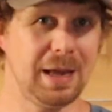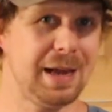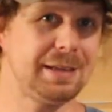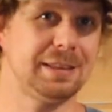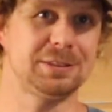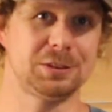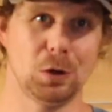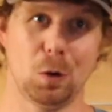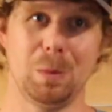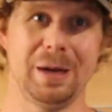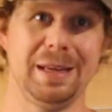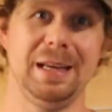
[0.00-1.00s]
That does
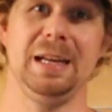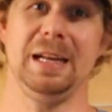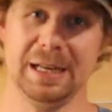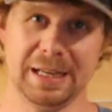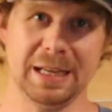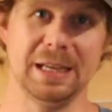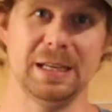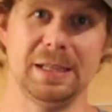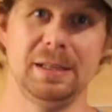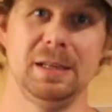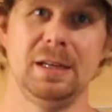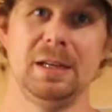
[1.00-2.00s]
nobody any
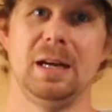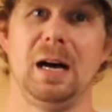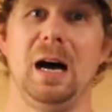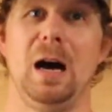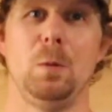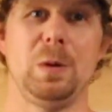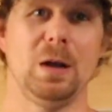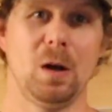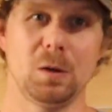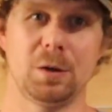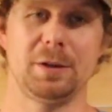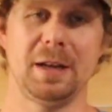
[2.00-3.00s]
good. We
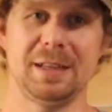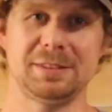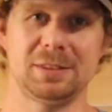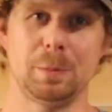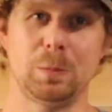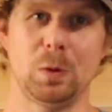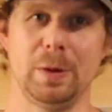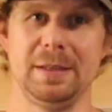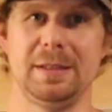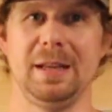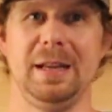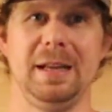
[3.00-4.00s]
all learned at some
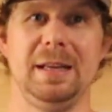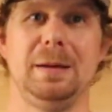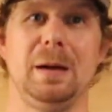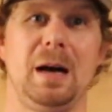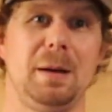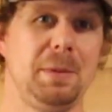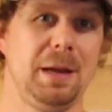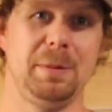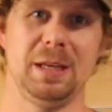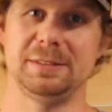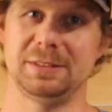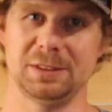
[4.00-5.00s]
point, and
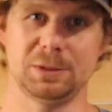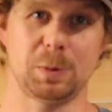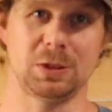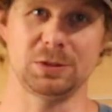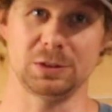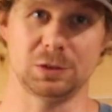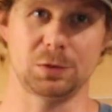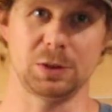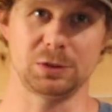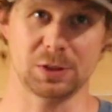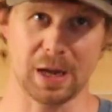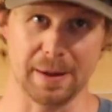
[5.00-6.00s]
maybe it's this person's
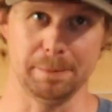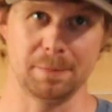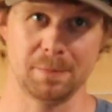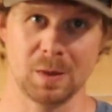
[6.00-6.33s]
first time.